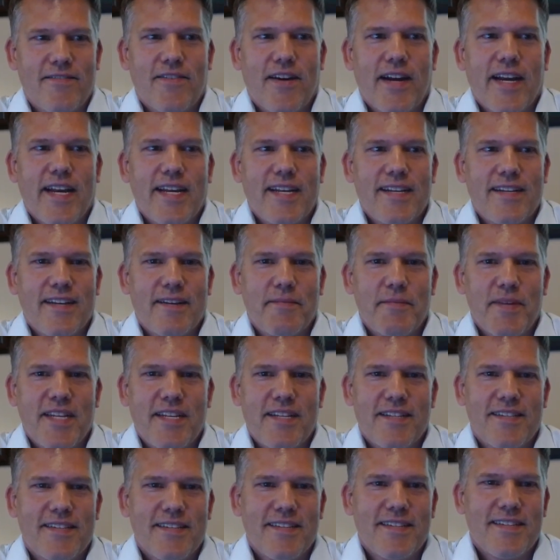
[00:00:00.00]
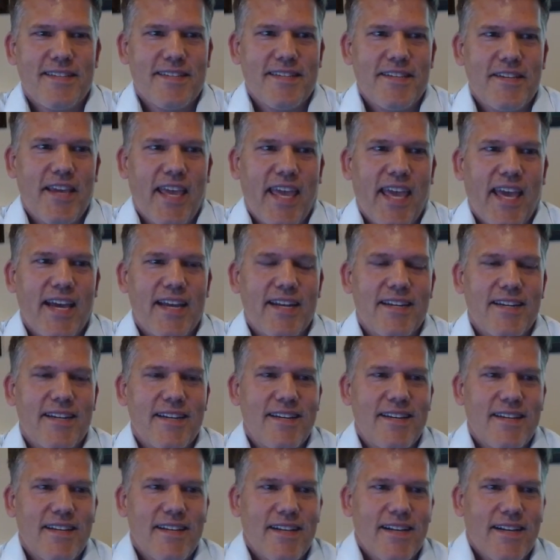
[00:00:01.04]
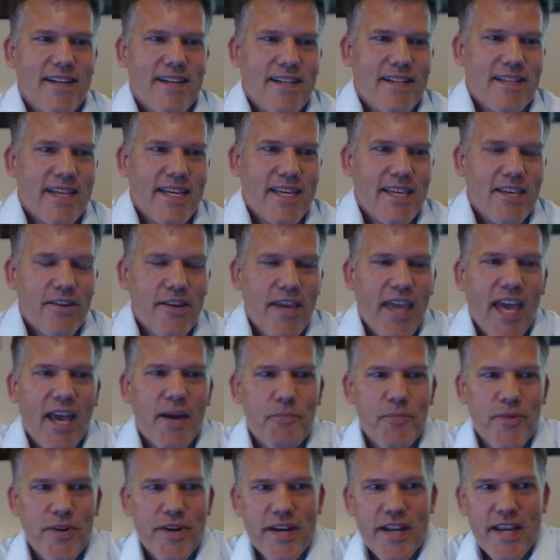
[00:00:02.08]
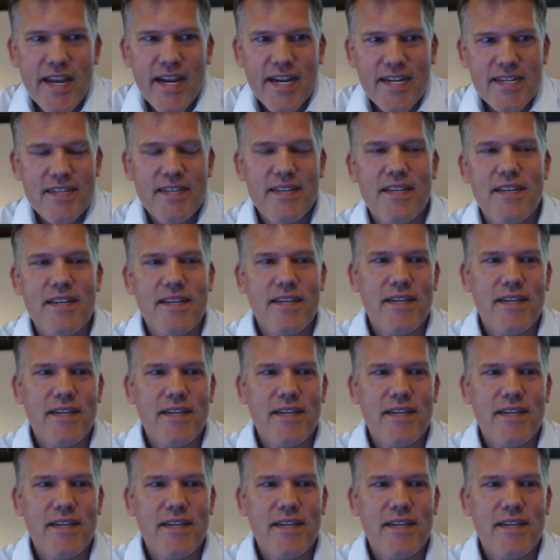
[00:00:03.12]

right? I mean, it's just, you can't predict.